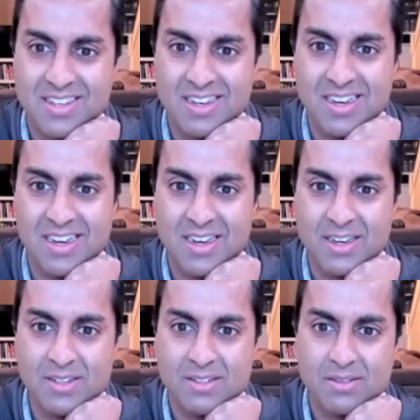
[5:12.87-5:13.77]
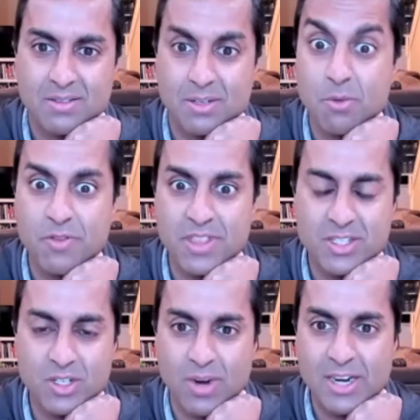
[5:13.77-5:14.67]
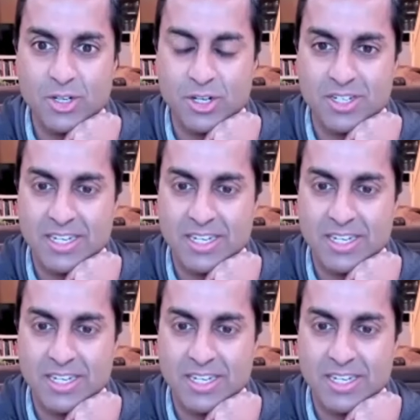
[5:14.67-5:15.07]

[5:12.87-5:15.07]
to move in this direction,